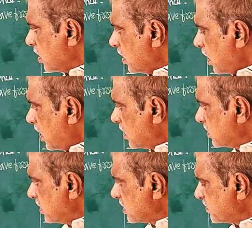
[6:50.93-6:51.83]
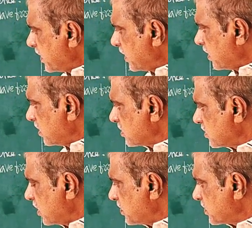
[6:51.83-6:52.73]
And these spherical
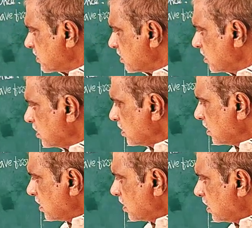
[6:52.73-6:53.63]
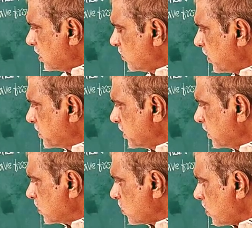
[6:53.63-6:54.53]
shapes
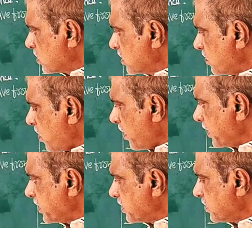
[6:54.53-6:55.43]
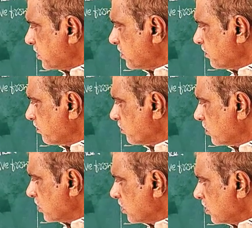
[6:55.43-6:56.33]
converging towards the point.
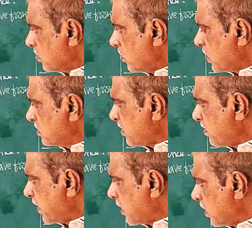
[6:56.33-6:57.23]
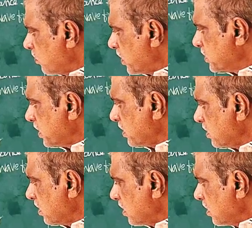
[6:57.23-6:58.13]
What is meant by
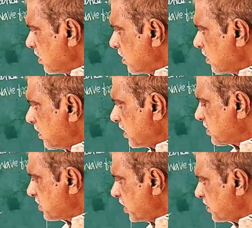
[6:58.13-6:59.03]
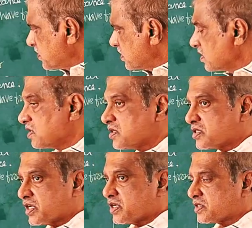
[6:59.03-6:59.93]
converging? The shapes
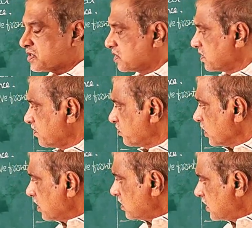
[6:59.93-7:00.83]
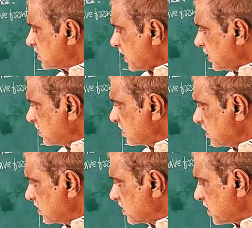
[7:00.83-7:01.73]
shrinks. The
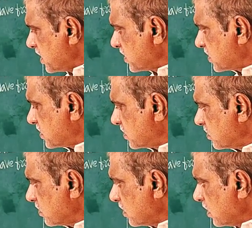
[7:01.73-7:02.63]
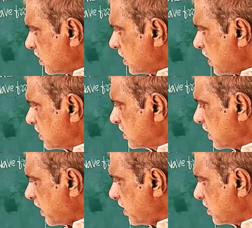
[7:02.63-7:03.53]
size shrinks as the
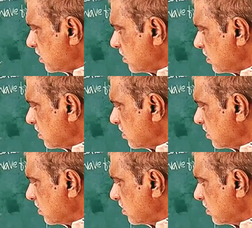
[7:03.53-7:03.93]
light